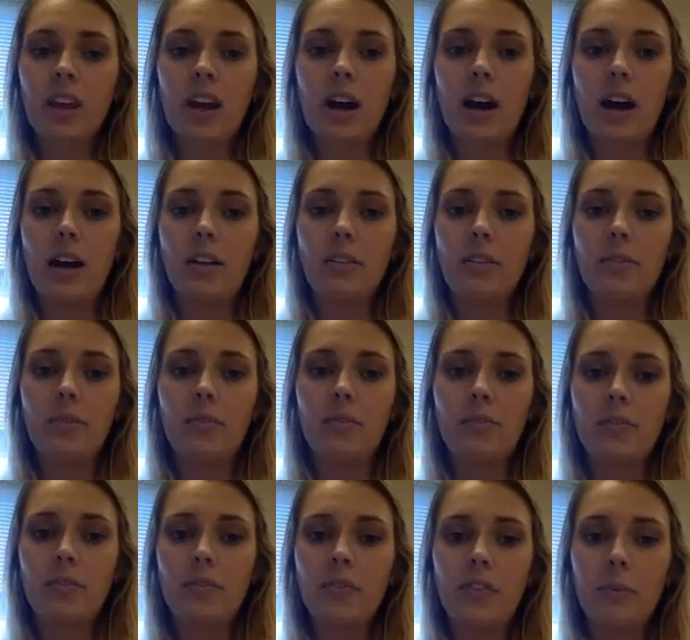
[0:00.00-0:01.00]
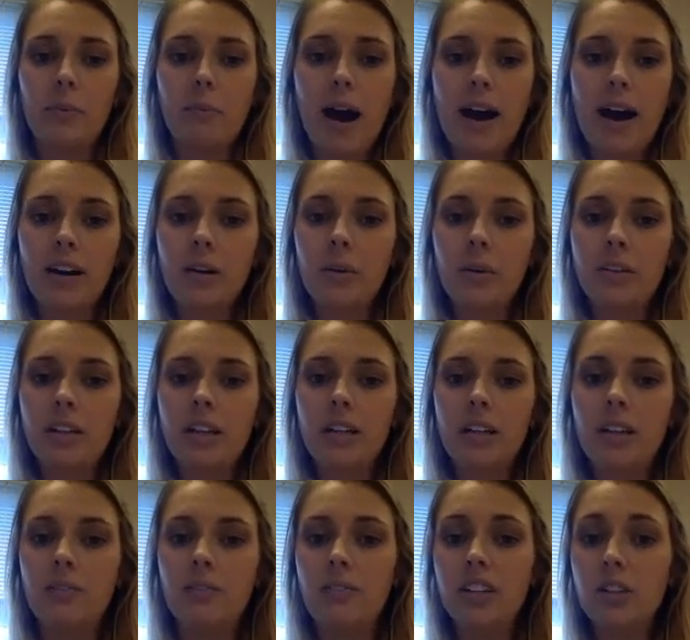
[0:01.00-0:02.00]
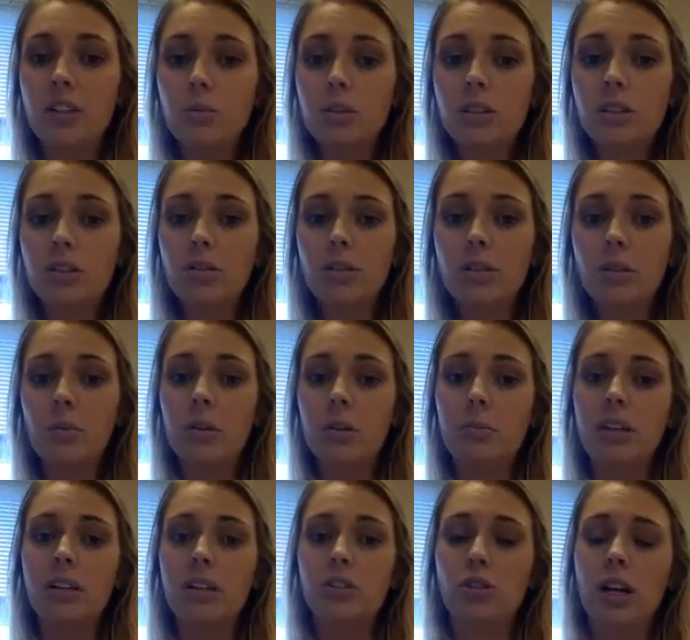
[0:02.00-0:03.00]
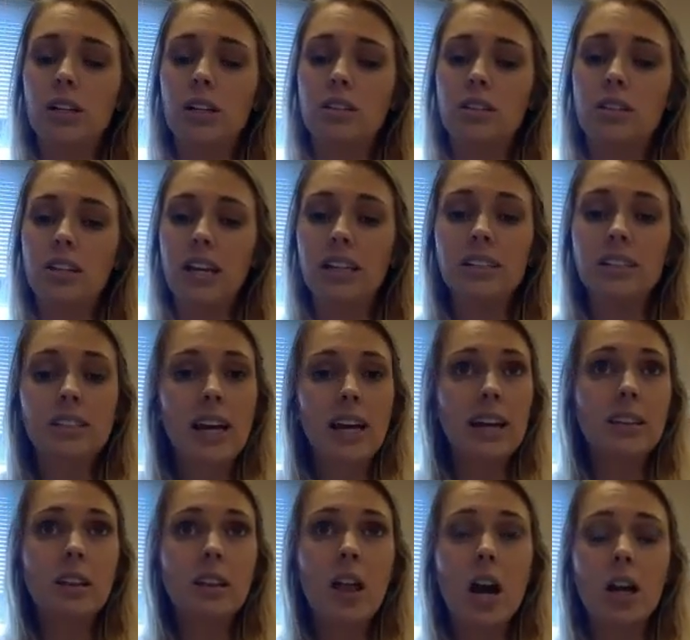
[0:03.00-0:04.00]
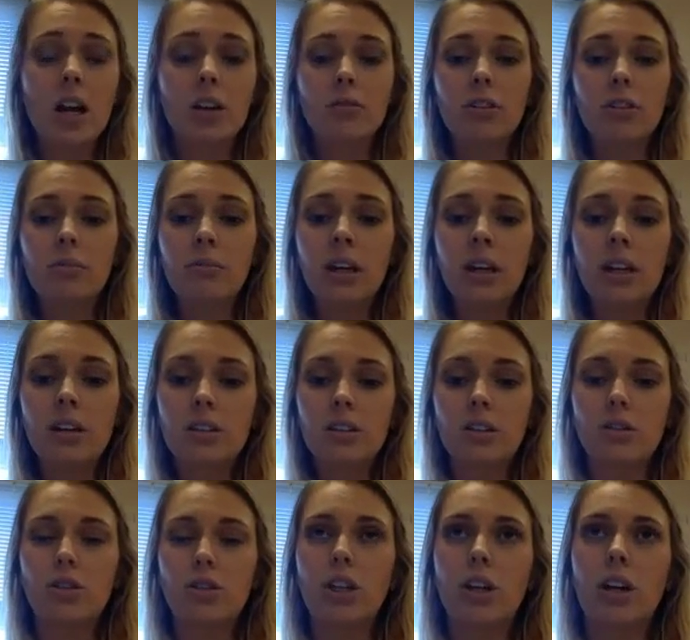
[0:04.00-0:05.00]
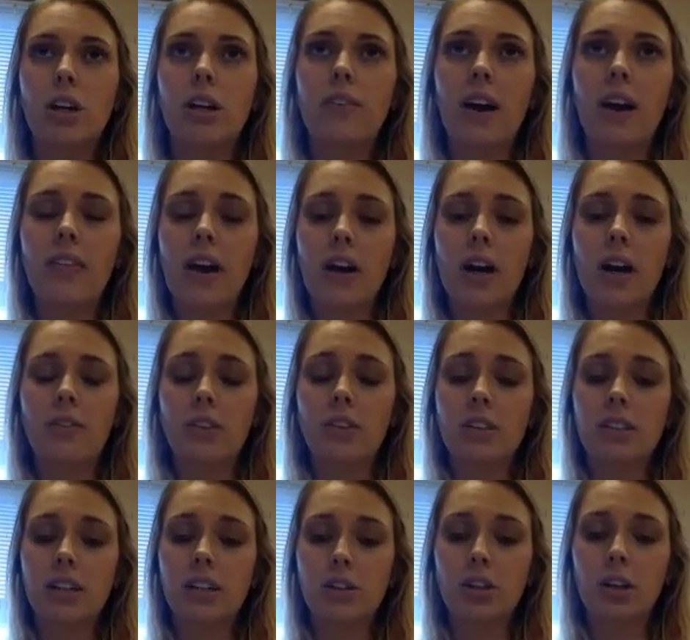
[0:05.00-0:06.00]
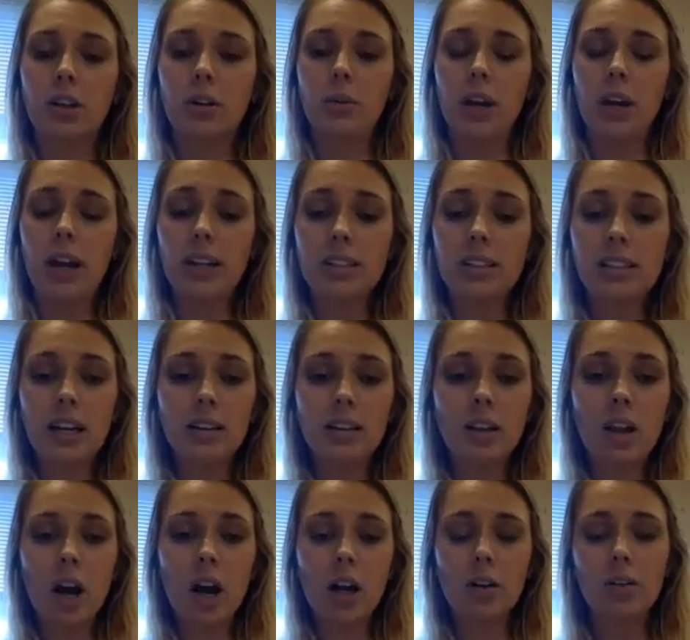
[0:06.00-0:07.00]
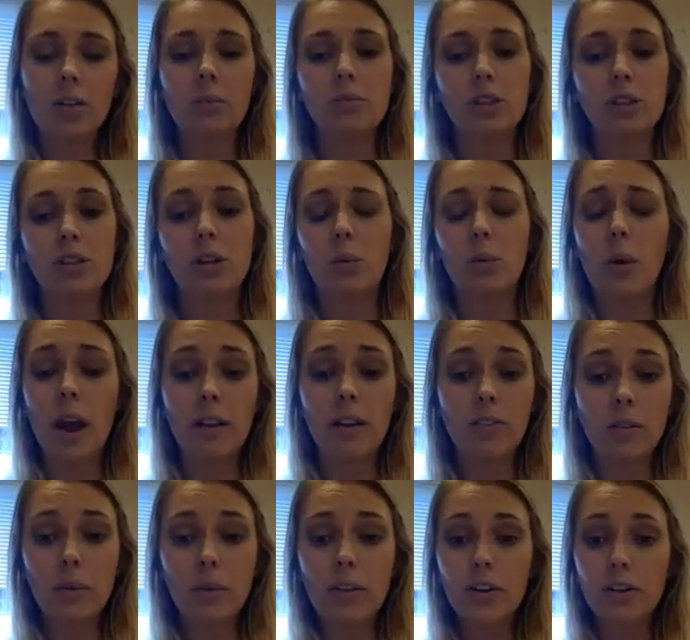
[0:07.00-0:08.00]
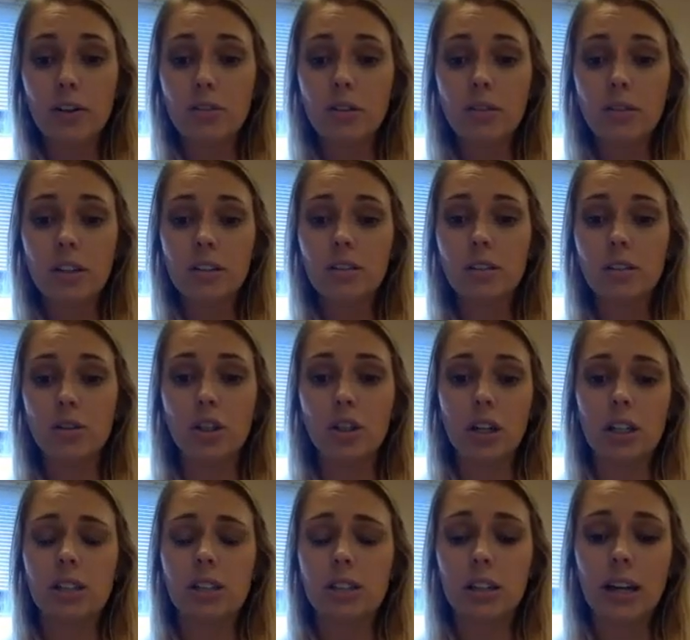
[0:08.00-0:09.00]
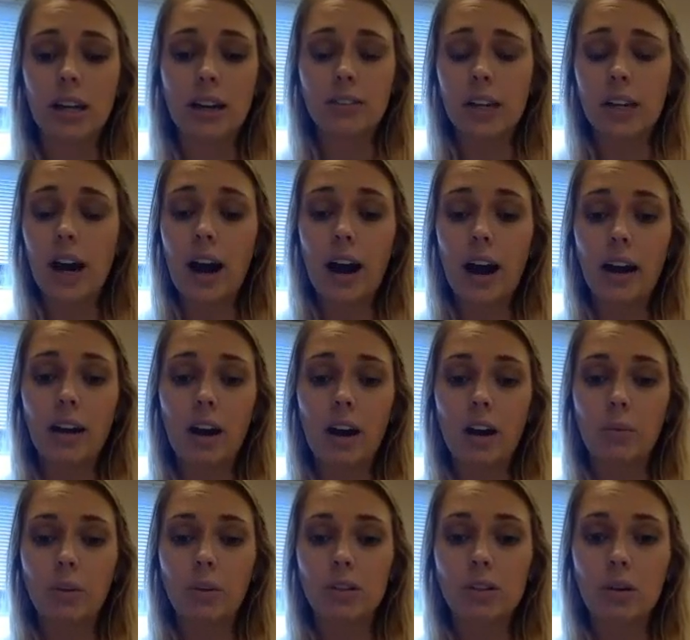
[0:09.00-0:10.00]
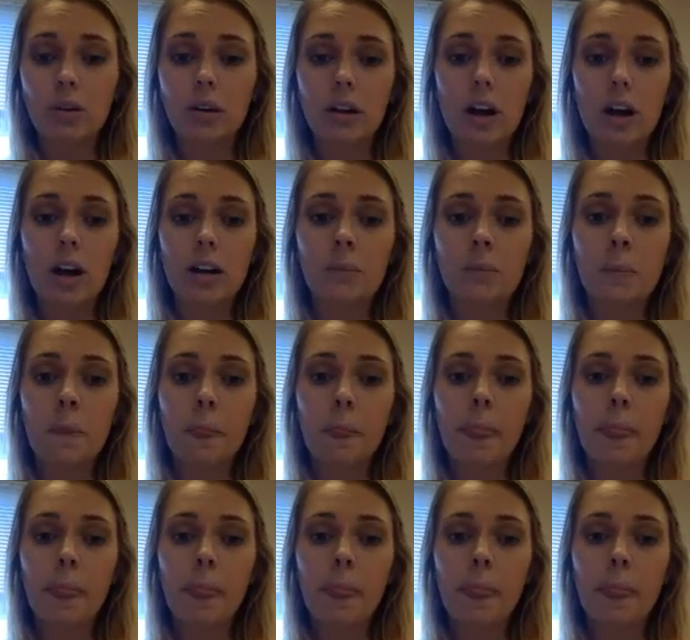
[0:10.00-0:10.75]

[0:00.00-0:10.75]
the matter with the individual student would be addressed inside the locker room. So she could have had that conversation inside the locker room, just away from other students, so she could still have an eye on what's going on.